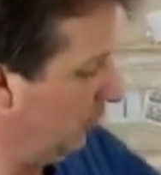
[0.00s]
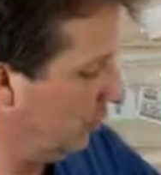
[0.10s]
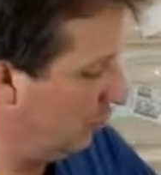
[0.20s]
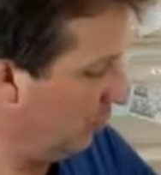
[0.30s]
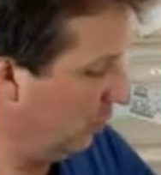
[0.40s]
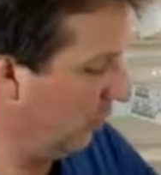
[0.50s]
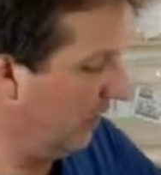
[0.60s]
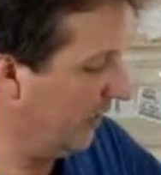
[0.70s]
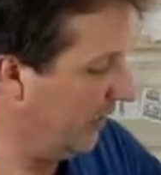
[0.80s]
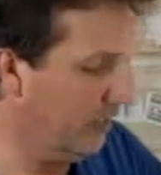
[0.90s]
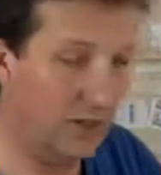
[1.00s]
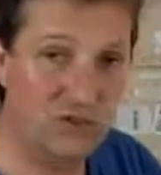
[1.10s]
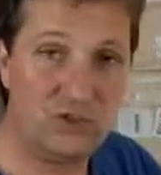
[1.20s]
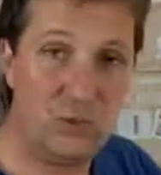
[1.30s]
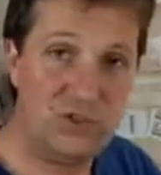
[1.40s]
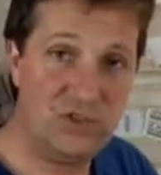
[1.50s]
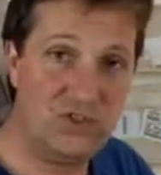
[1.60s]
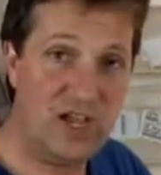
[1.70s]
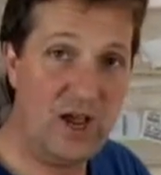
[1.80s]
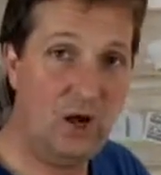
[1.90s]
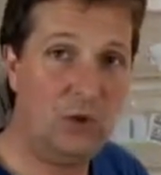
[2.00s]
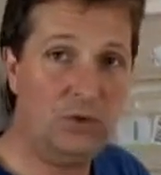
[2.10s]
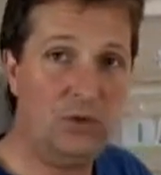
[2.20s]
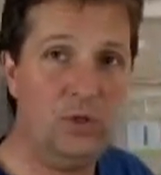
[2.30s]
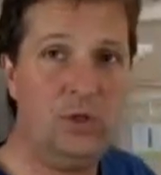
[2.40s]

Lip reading: when you put weight and it squishes out,